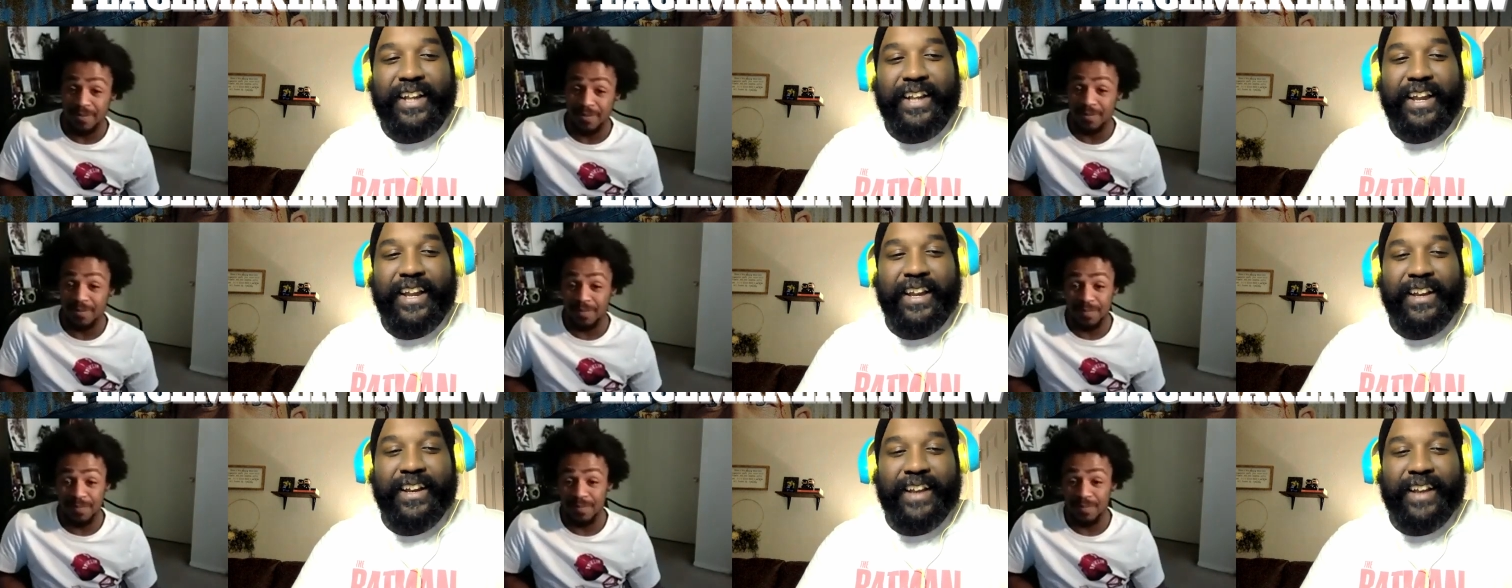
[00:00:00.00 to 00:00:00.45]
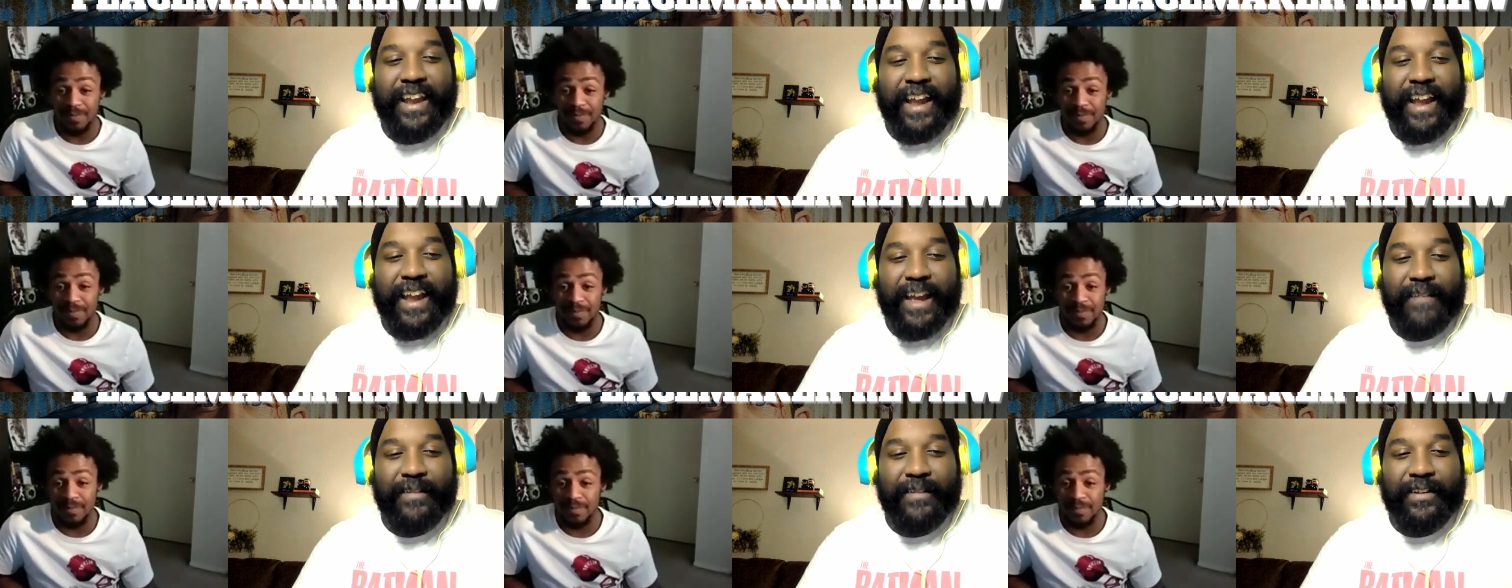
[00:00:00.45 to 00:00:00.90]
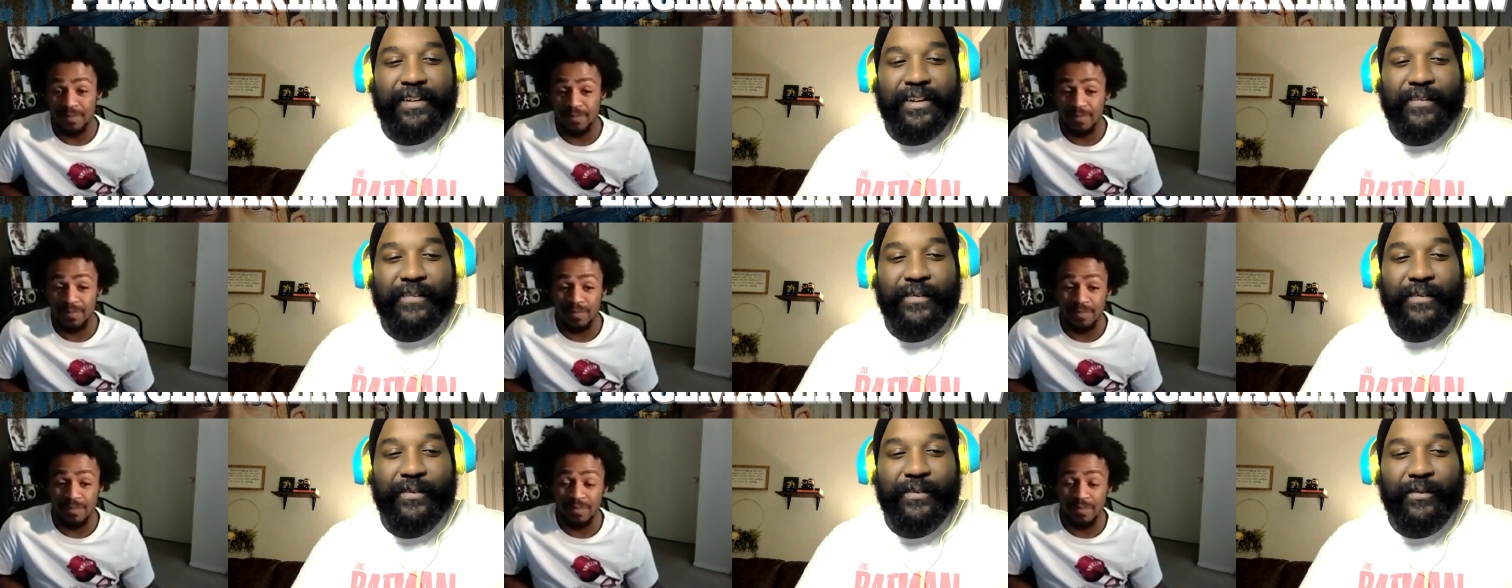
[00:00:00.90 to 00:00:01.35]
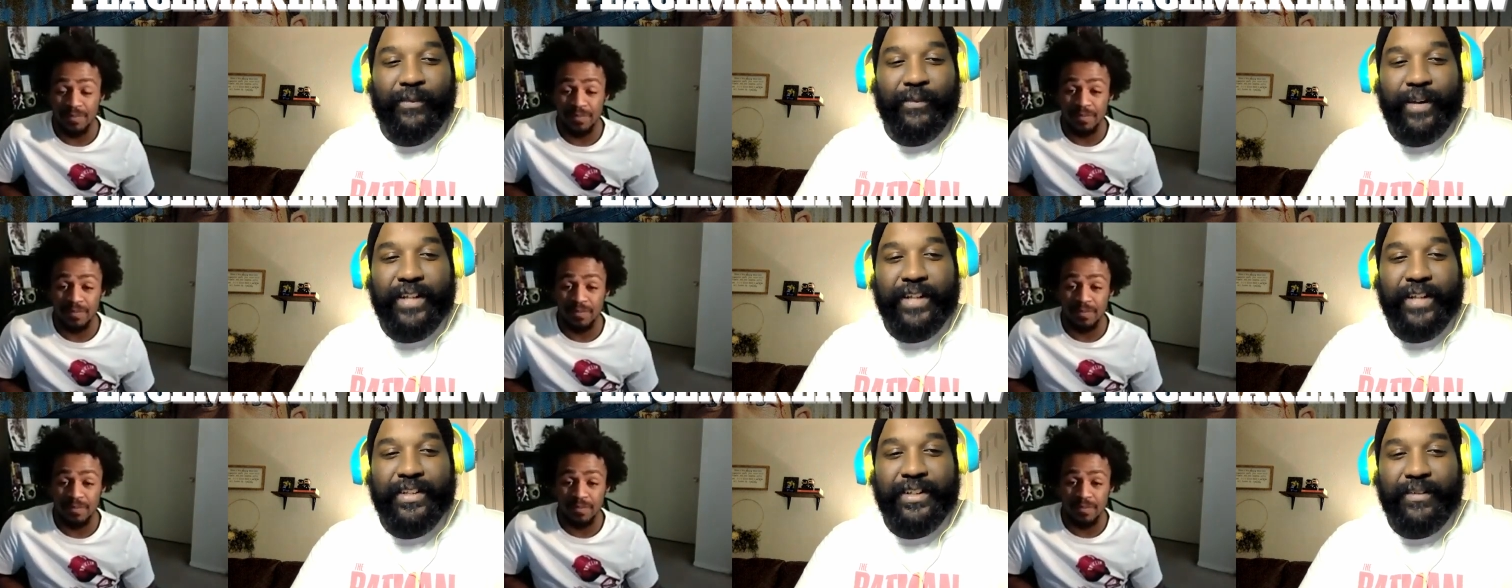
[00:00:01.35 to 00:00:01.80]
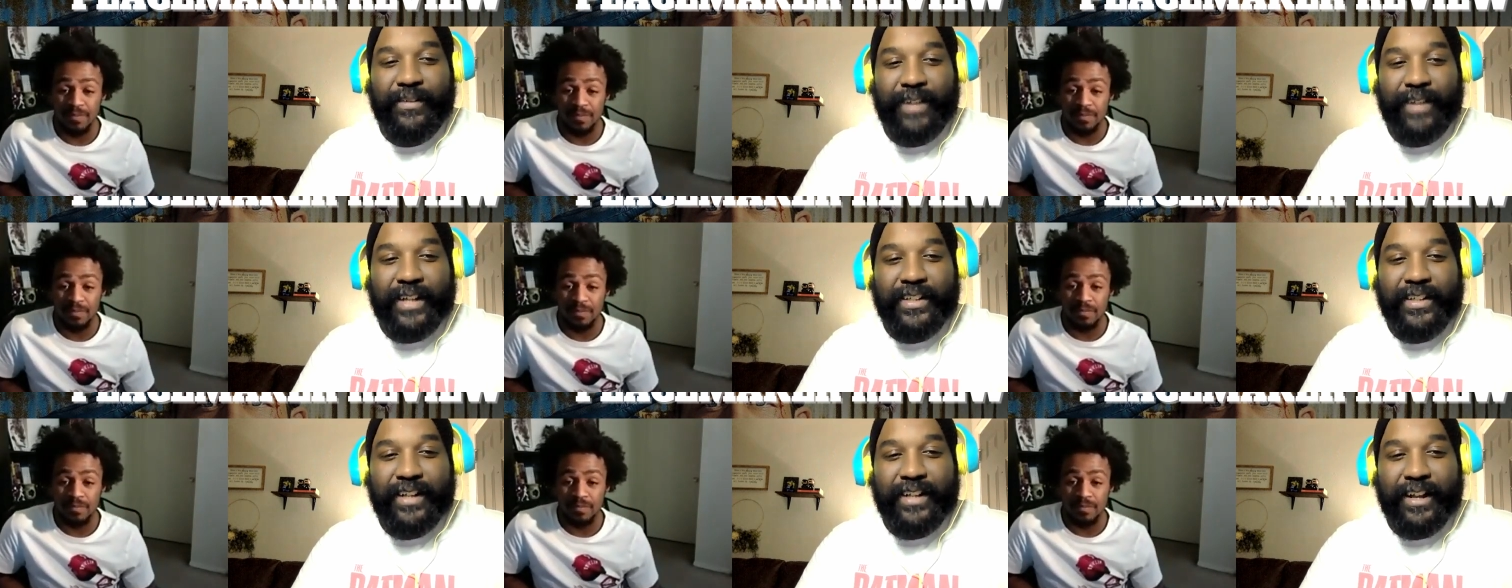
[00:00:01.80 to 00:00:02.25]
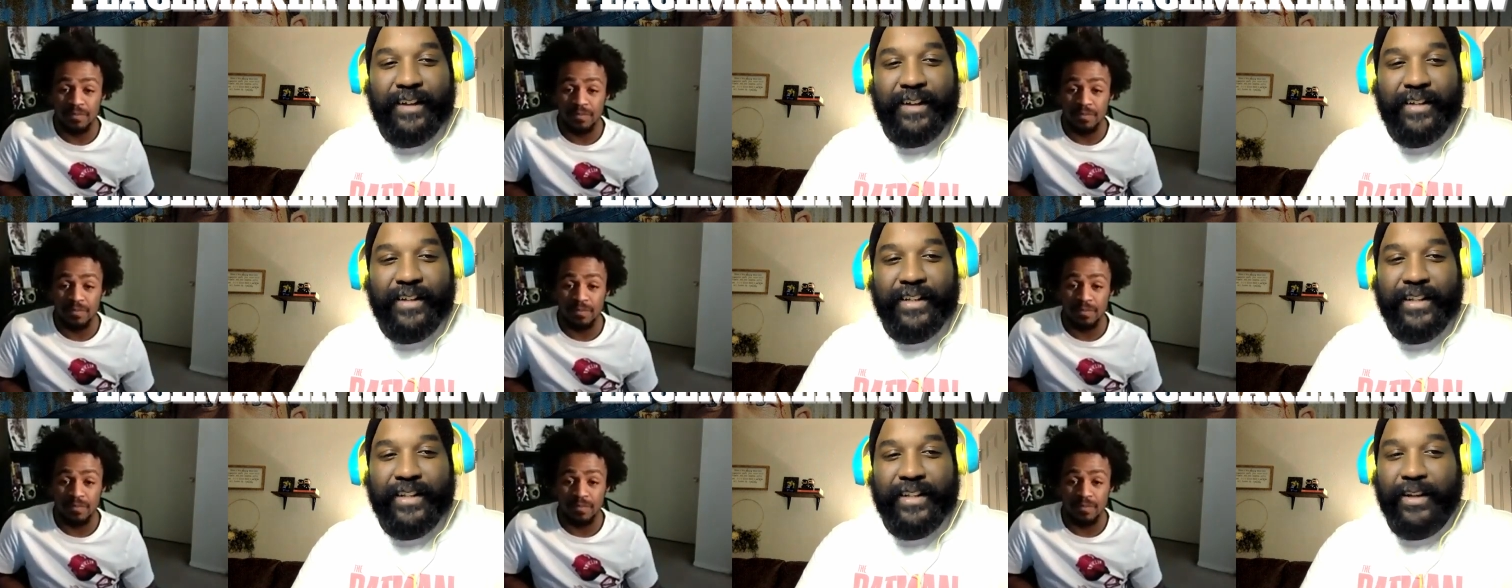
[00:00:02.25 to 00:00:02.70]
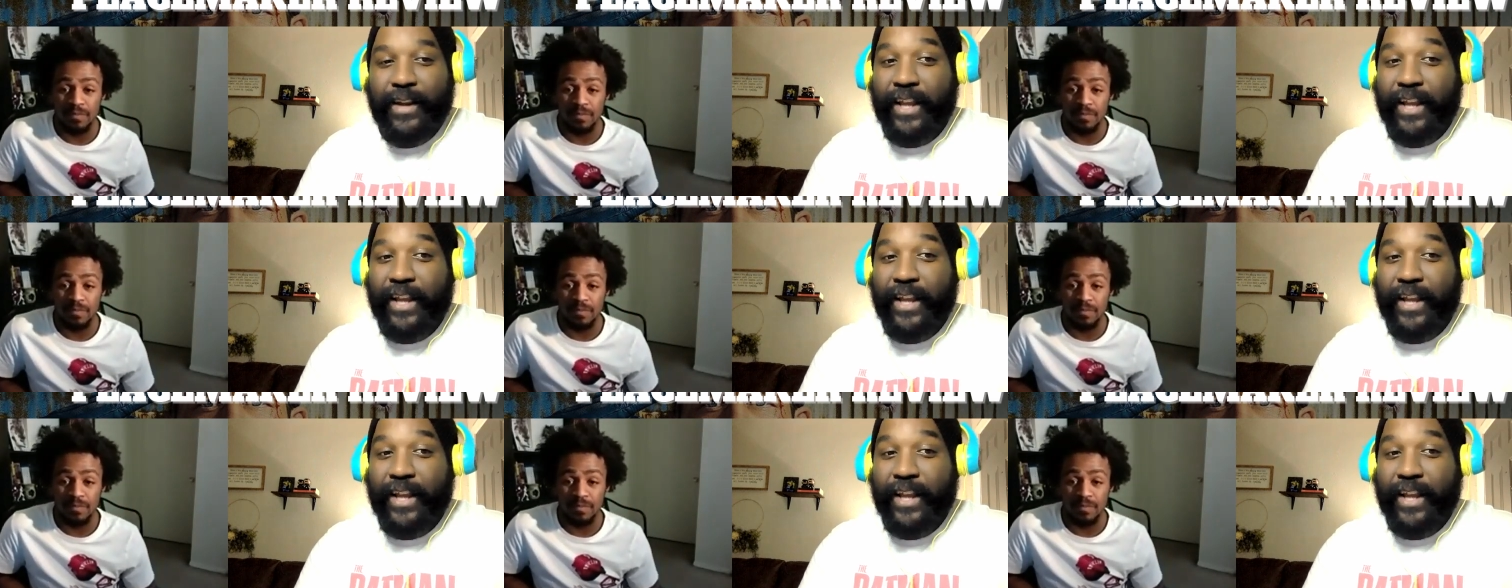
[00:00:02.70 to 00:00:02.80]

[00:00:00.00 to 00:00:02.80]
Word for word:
Speaker 1: they they have like different reason and rationale that like